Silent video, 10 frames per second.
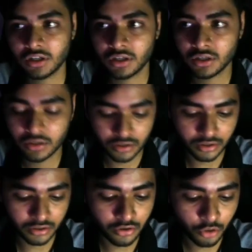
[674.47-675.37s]
in
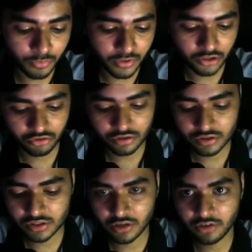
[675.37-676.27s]
documentation,
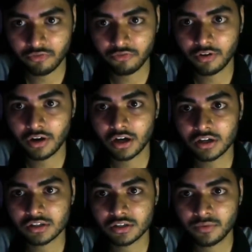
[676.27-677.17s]
say
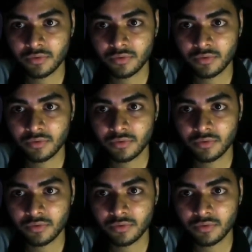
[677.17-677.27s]
Flask